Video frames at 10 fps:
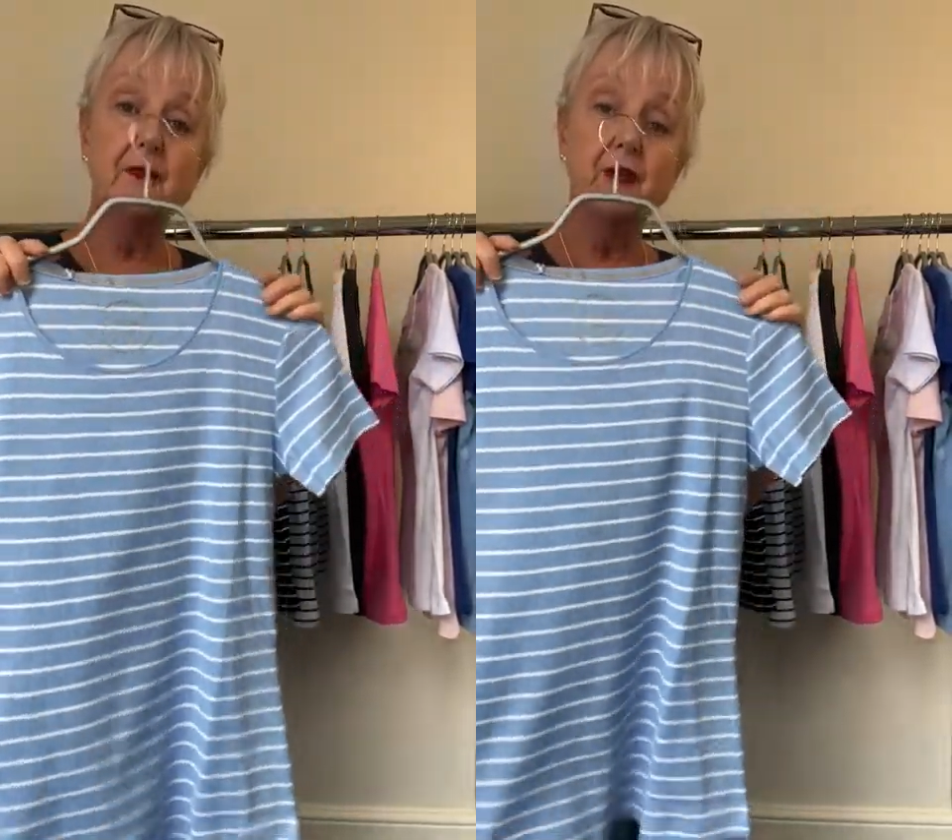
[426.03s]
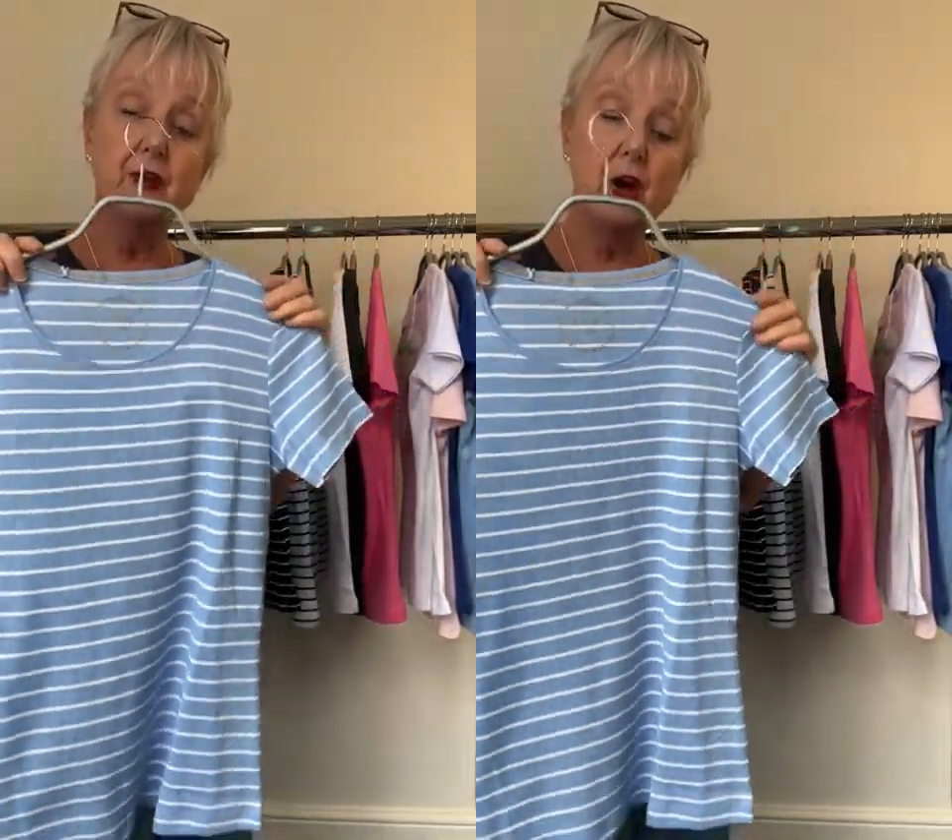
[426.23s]

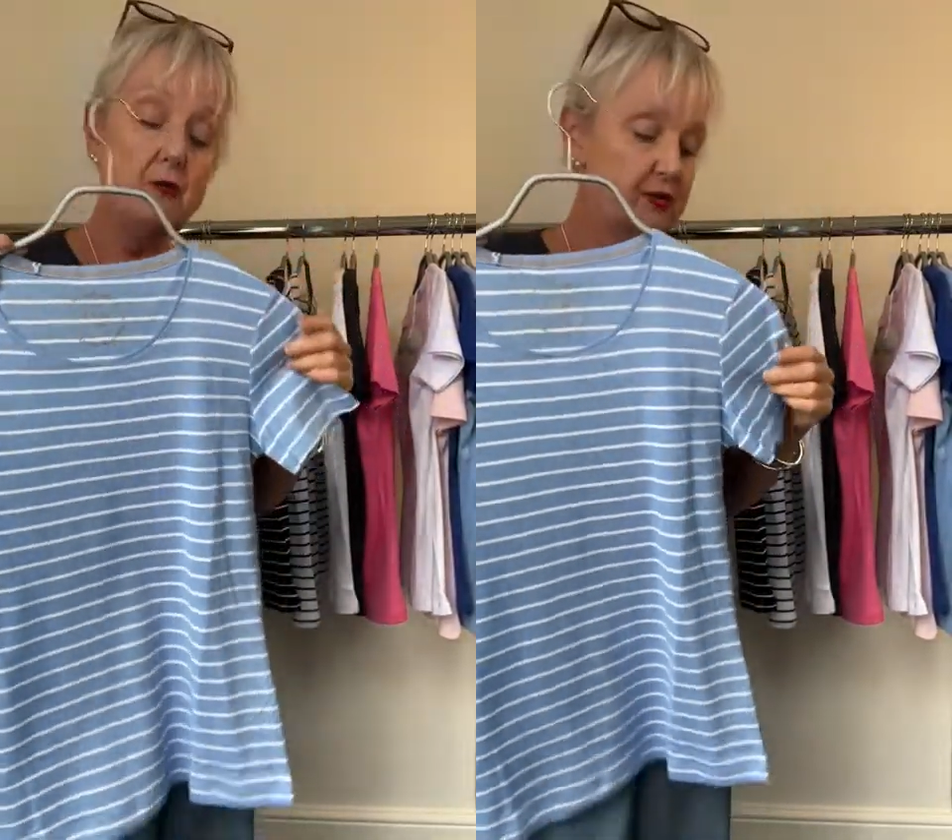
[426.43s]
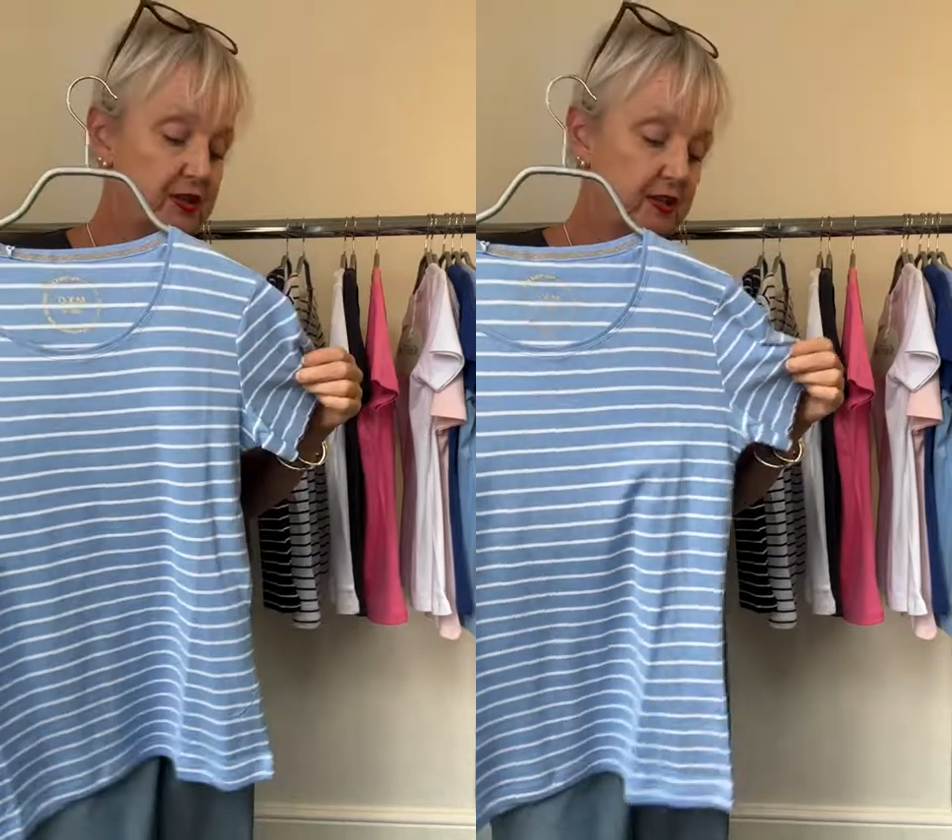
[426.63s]
If you
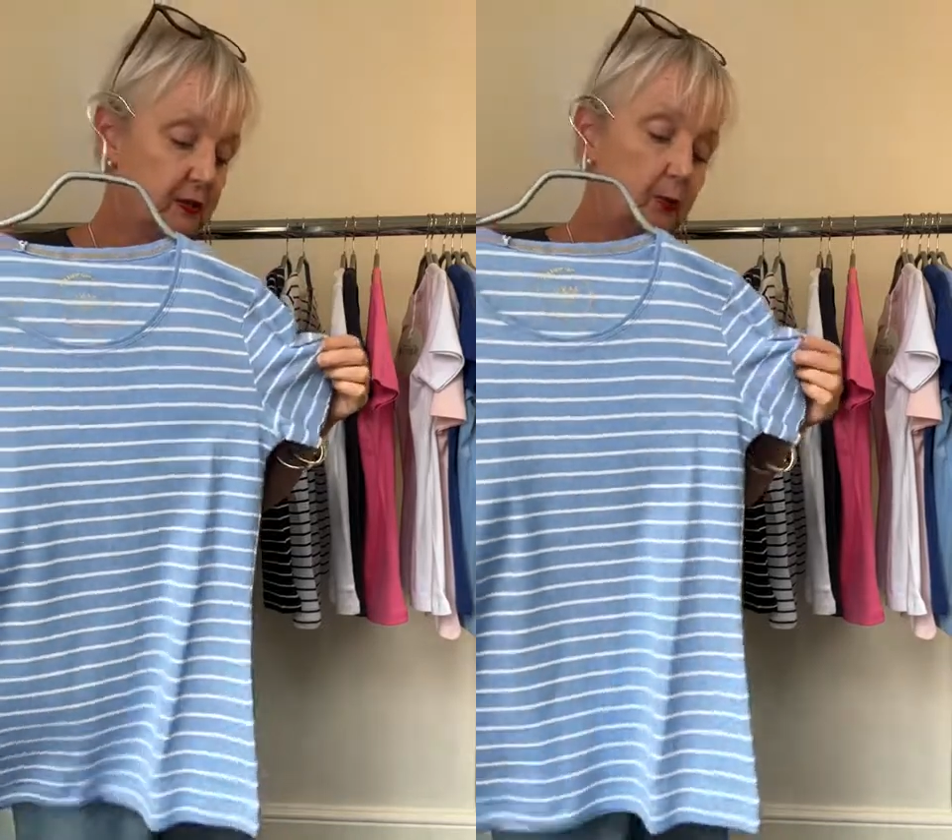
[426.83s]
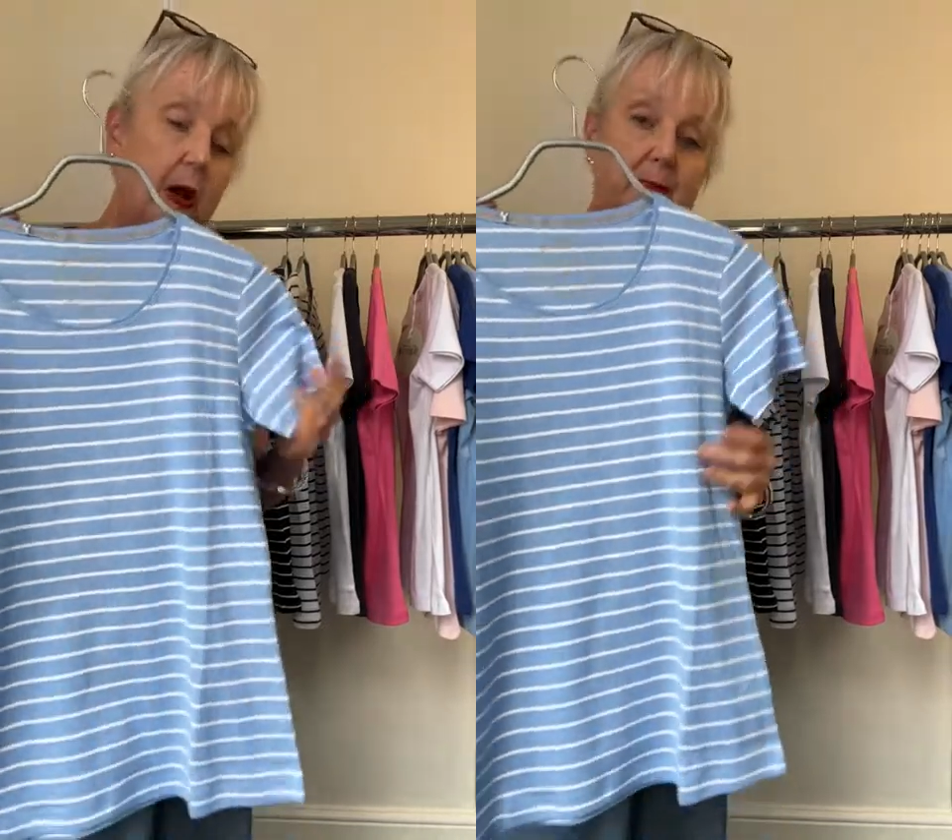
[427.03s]
go onto
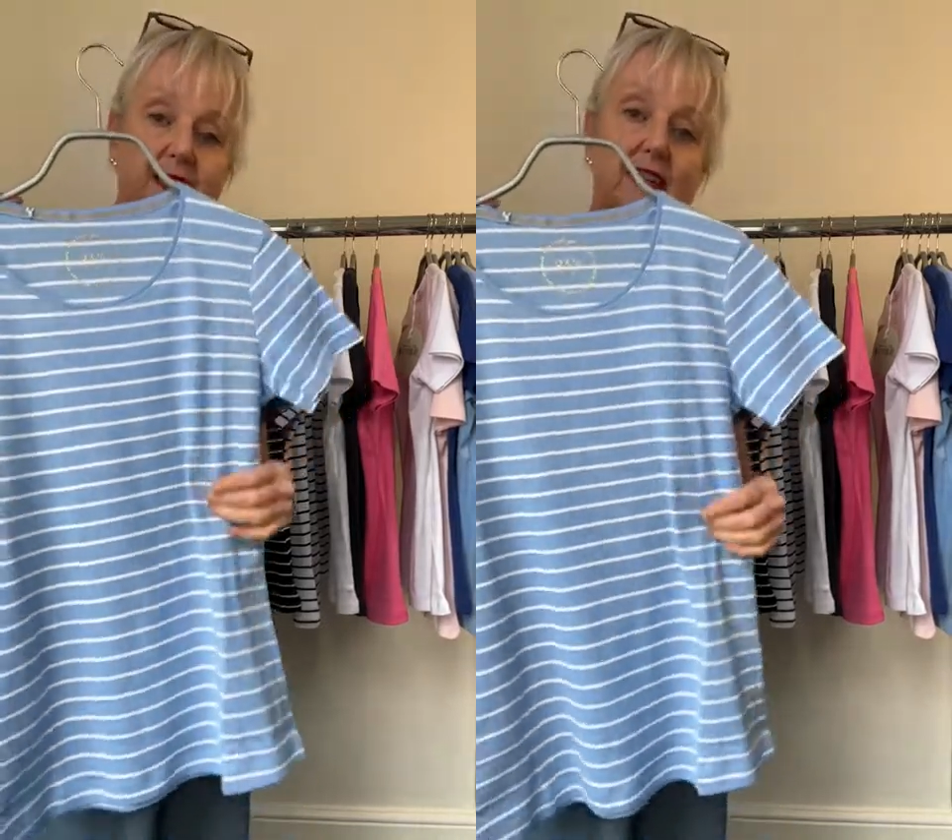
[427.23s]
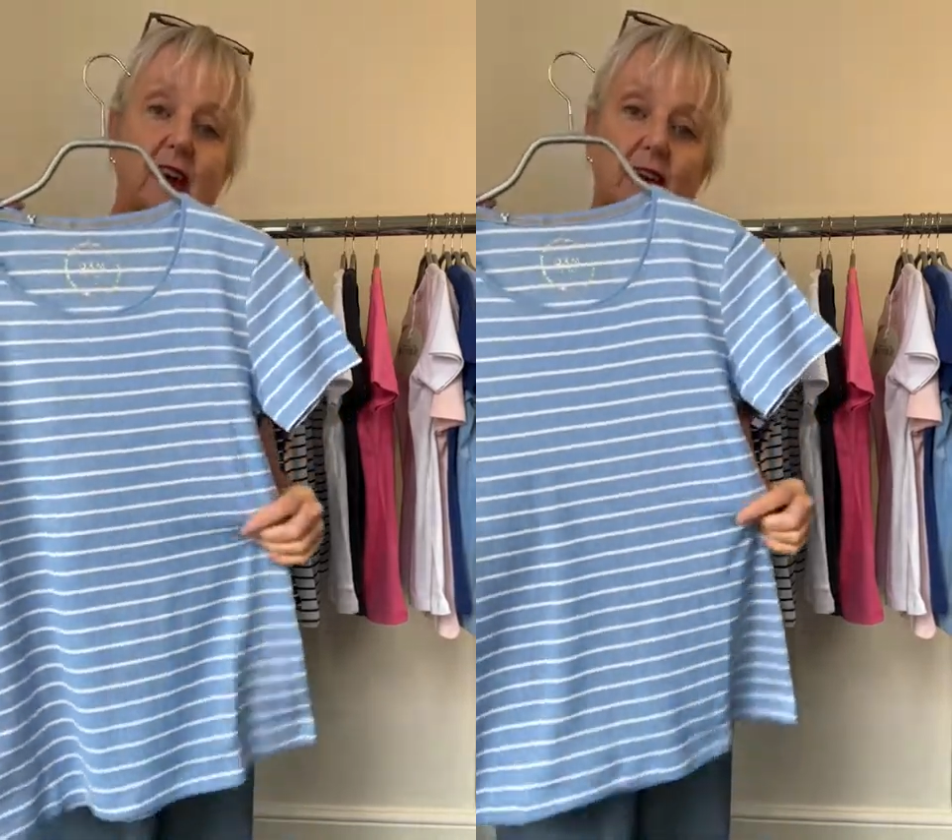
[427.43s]
the
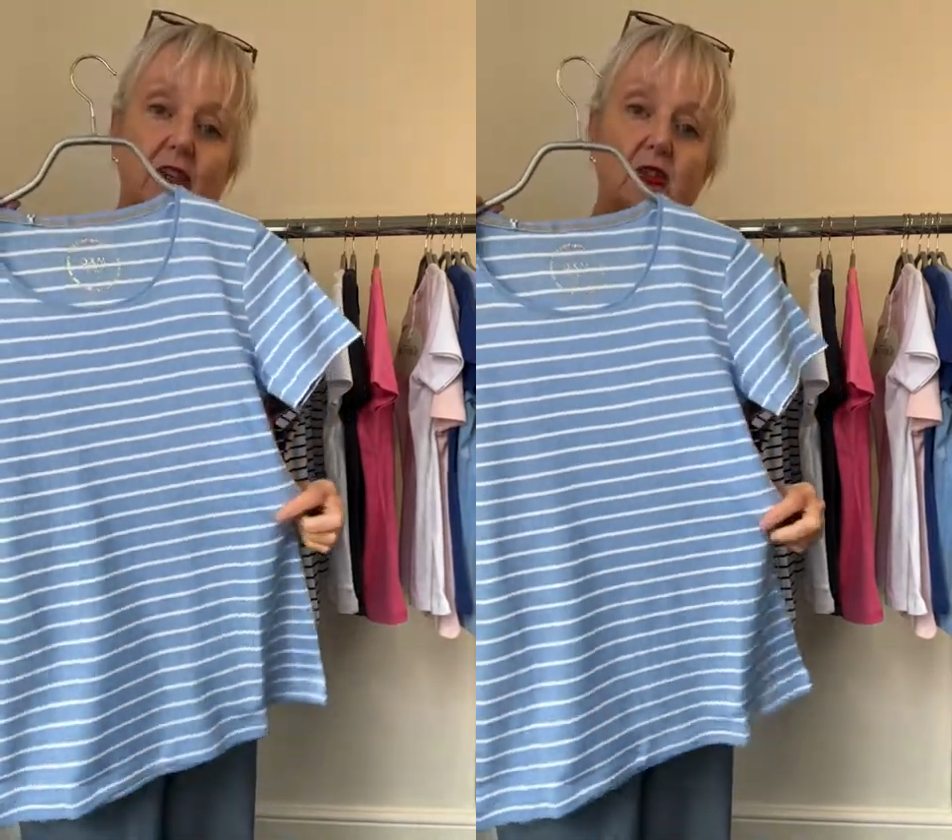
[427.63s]
website,